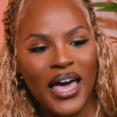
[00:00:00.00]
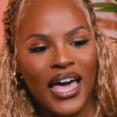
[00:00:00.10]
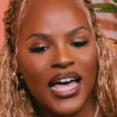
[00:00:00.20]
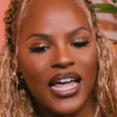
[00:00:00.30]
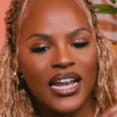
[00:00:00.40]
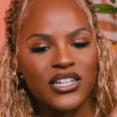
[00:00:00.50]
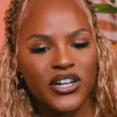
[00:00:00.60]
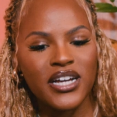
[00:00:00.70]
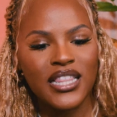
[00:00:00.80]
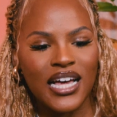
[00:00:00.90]
and
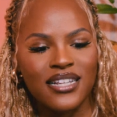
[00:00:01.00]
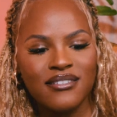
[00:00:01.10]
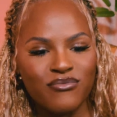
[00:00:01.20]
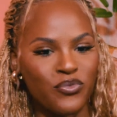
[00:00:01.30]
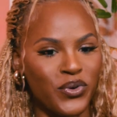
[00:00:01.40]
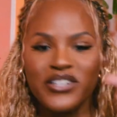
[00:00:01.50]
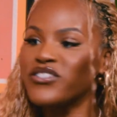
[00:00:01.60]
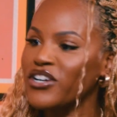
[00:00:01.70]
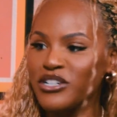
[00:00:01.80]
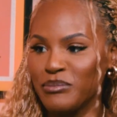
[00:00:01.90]
during that
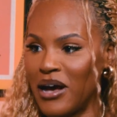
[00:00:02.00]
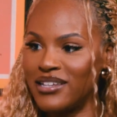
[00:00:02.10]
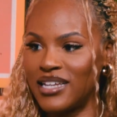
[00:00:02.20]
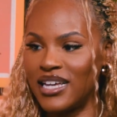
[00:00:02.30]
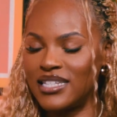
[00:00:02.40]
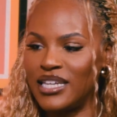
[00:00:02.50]
research process,